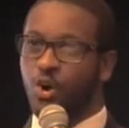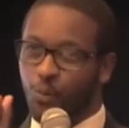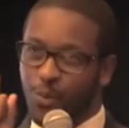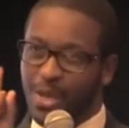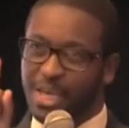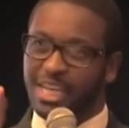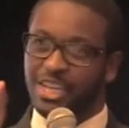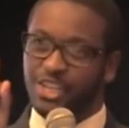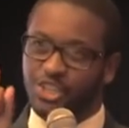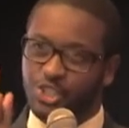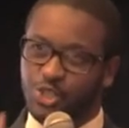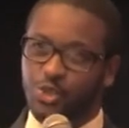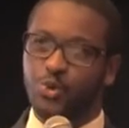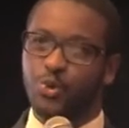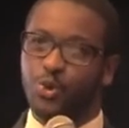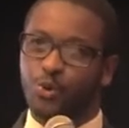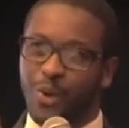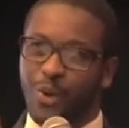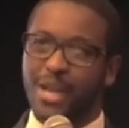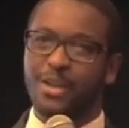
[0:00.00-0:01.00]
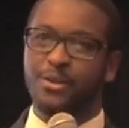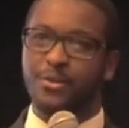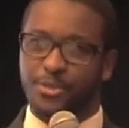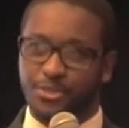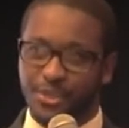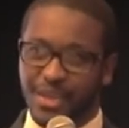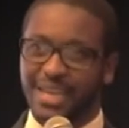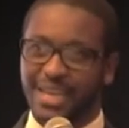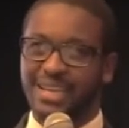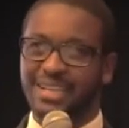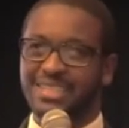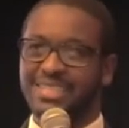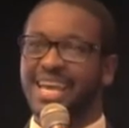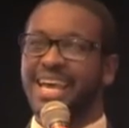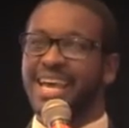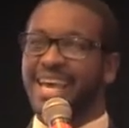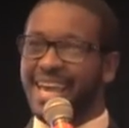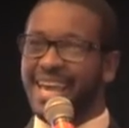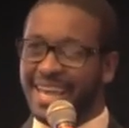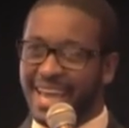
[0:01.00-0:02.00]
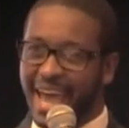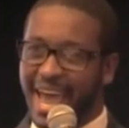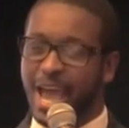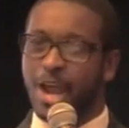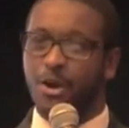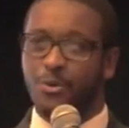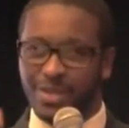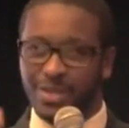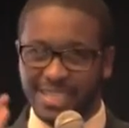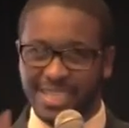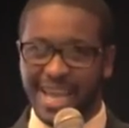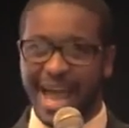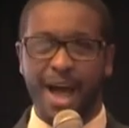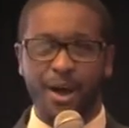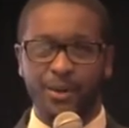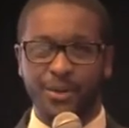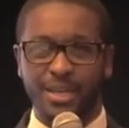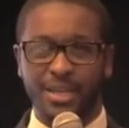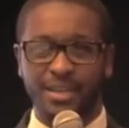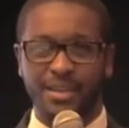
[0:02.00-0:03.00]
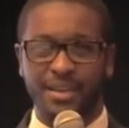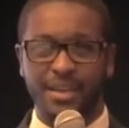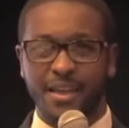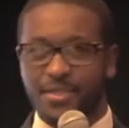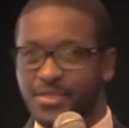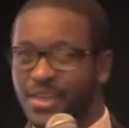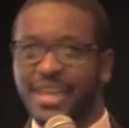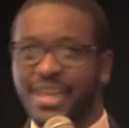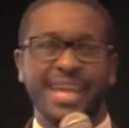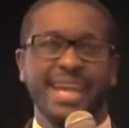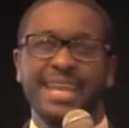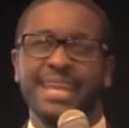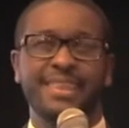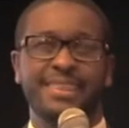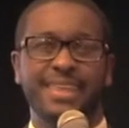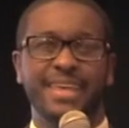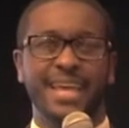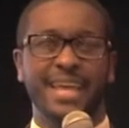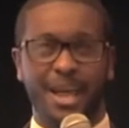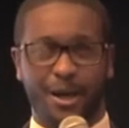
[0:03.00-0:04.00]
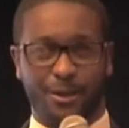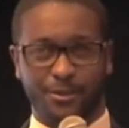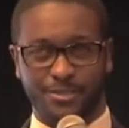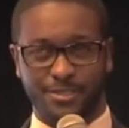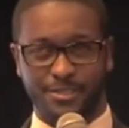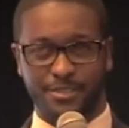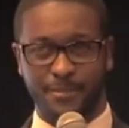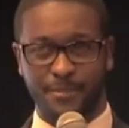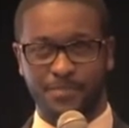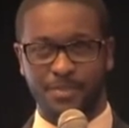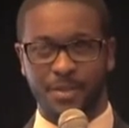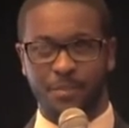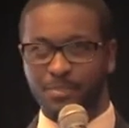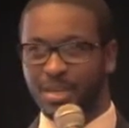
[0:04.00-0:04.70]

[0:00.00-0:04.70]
We can do greater things in Harris County than anything else